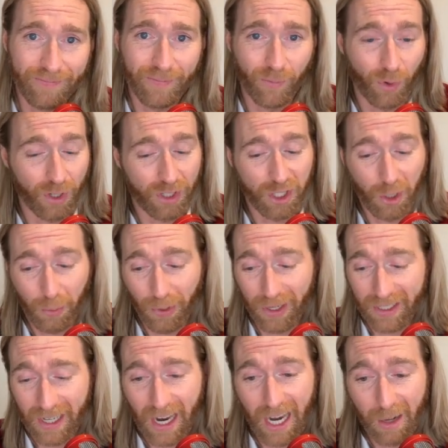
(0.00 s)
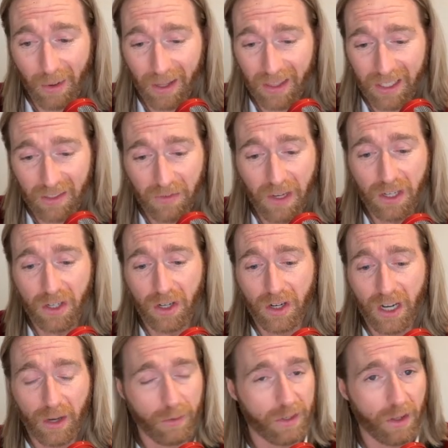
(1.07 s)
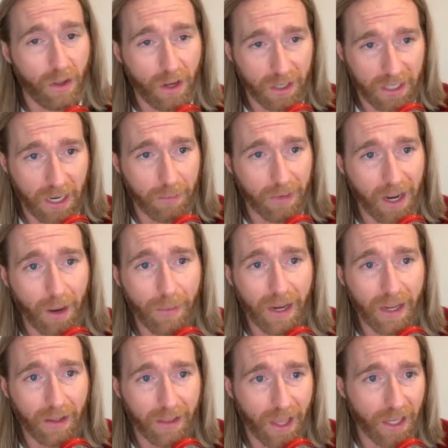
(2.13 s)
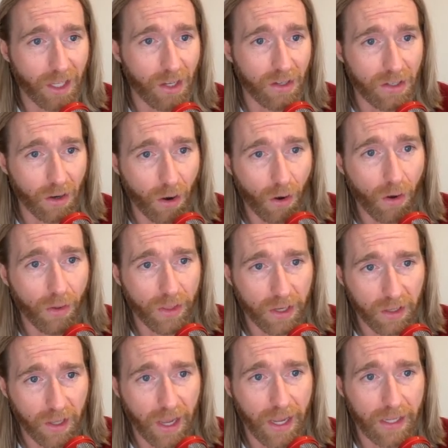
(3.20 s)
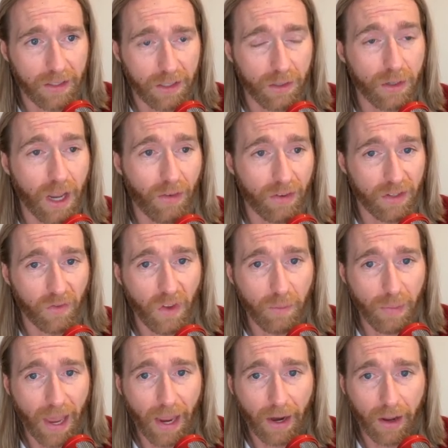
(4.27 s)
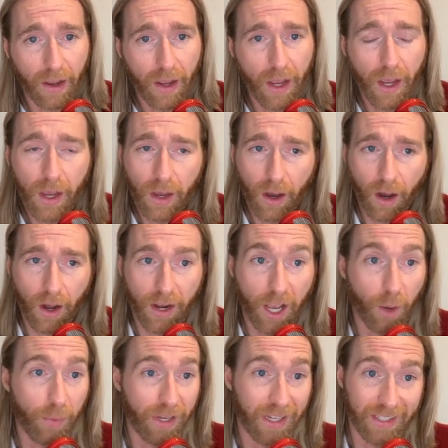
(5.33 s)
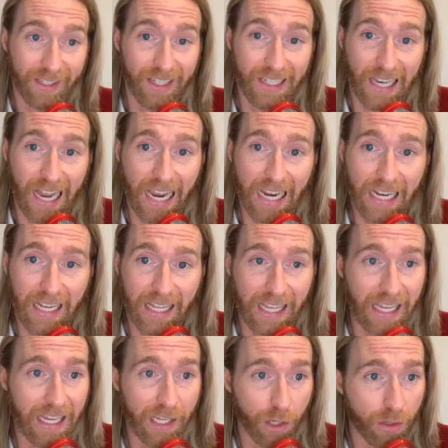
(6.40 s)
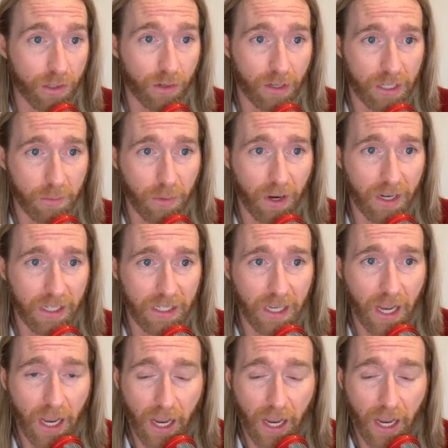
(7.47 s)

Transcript: We're super excited about this feature. It was a long time coming. Thank you to all the clients who gave us feedback on helping us design the user experience.